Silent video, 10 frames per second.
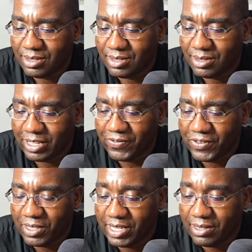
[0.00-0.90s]
Okay,
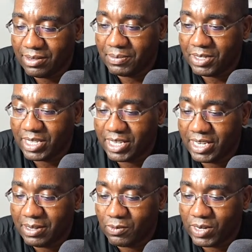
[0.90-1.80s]
Fallout. I'm looking at
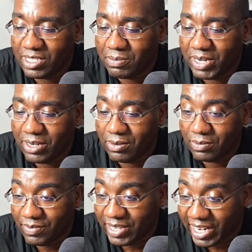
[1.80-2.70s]
that Rotten Tomato,
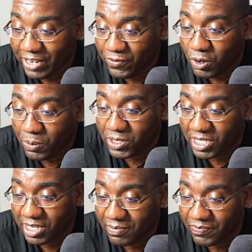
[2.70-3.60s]
94
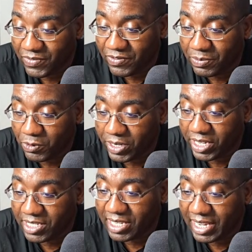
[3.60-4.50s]
percent from
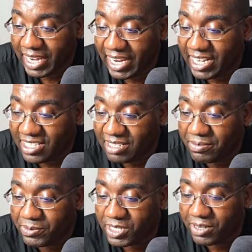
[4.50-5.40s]
critics,
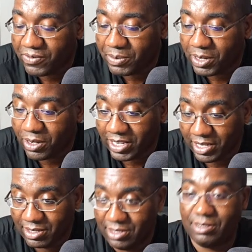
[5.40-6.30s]
87% from the
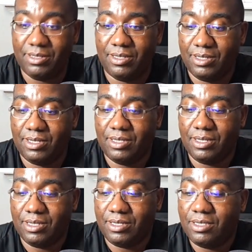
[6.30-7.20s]
audience.
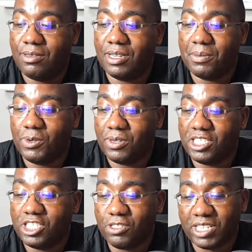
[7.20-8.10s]
Dude, come on.
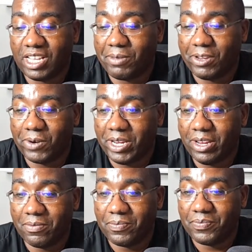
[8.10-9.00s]
This show's got to be great.
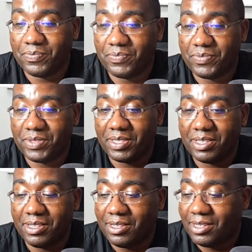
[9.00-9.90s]

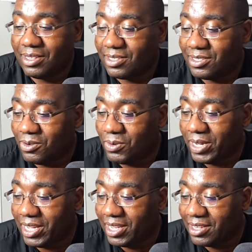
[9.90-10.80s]
There's no
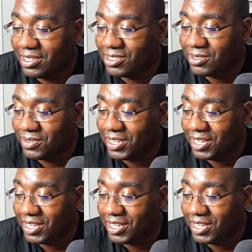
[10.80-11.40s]
way. So